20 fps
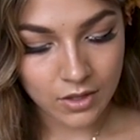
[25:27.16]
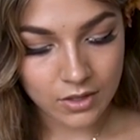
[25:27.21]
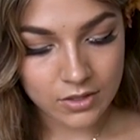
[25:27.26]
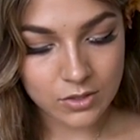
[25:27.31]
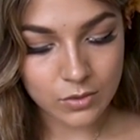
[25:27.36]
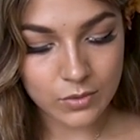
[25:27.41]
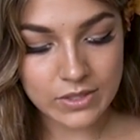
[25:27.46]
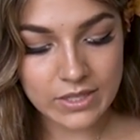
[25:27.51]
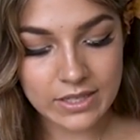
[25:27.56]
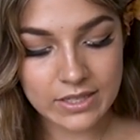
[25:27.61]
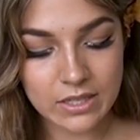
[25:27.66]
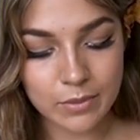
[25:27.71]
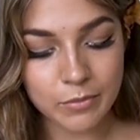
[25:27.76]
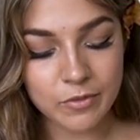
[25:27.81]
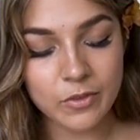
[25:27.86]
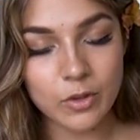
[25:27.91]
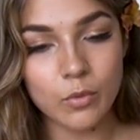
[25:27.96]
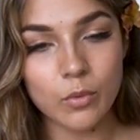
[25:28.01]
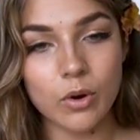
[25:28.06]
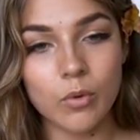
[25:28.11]
So it's like some
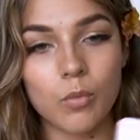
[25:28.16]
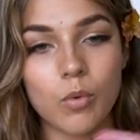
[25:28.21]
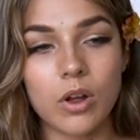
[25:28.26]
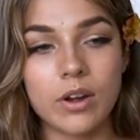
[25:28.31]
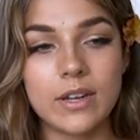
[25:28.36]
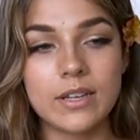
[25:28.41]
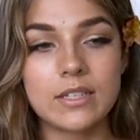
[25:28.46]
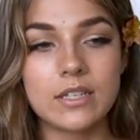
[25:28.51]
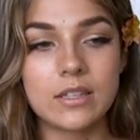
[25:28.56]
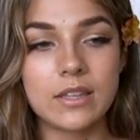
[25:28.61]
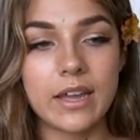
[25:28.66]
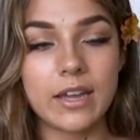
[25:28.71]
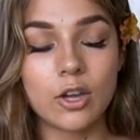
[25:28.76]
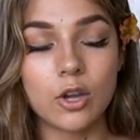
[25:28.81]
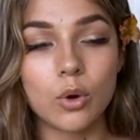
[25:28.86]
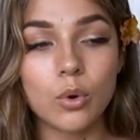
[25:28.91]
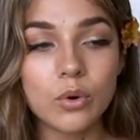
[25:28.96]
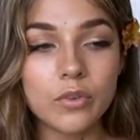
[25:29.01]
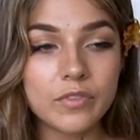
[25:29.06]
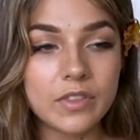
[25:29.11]
of you are wanting to let
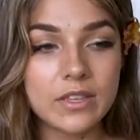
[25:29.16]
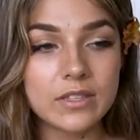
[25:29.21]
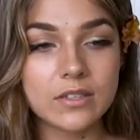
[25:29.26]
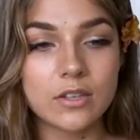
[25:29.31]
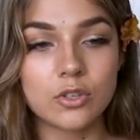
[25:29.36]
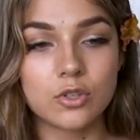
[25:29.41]
go of these